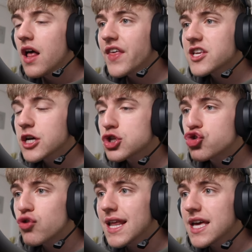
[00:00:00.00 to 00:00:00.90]
That's like a
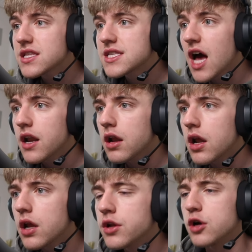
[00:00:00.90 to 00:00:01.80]
trillion sun.
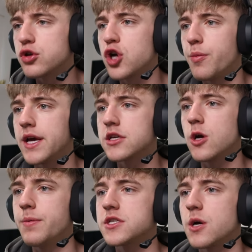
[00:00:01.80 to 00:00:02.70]
No, stop it.
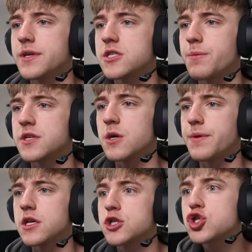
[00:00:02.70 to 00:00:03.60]
Stop it. Stop it. Stop it. Stop
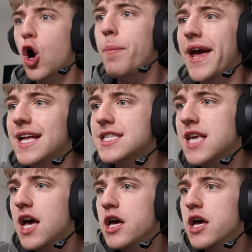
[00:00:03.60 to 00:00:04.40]
it. Stop it.